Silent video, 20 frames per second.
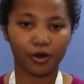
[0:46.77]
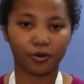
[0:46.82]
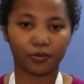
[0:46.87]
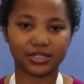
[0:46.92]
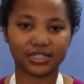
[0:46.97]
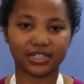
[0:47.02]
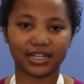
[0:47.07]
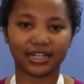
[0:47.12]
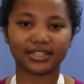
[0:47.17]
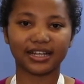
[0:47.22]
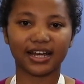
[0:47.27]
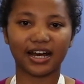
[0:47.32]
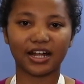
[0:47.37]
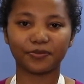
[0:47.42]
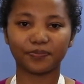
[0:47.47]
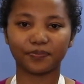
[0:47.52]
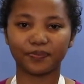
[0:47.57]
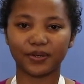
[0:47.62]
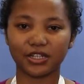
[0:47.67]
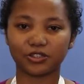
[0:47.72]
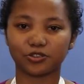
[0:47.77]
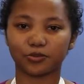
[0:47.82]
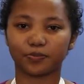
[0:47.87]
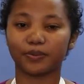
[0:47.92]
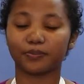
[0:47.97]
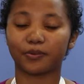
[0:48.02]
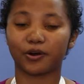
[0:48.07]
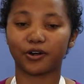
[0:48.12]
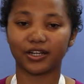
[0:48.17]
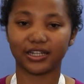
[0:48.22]
which can help me to
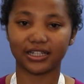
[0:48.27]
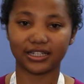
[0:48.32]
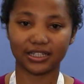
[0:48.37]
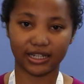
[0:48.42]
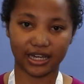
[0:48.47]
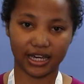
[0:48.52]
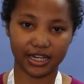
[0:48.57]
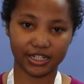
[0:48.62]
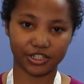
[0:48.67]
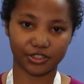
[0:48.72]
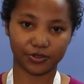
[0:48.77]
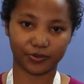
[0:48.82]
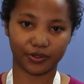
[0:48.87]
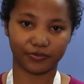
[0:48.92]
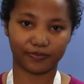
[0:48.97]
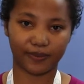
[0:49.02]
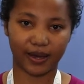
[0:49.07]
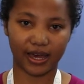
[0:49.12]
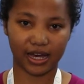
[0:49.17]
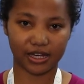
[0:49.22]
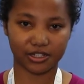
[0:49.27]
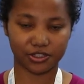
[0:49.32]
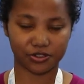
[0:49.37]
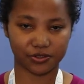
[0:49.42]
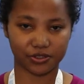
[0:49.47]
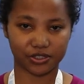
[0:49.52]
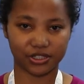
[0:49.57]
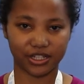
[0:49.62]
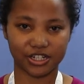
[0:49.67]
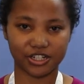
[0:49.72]
be more engaged with my
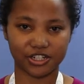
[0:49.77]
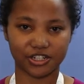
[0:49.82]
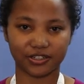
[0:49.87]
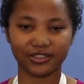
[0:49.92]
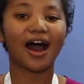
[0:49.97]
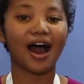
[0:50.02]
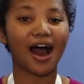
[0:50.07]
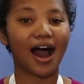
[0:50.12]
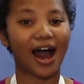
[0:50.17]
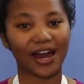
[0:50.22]
association.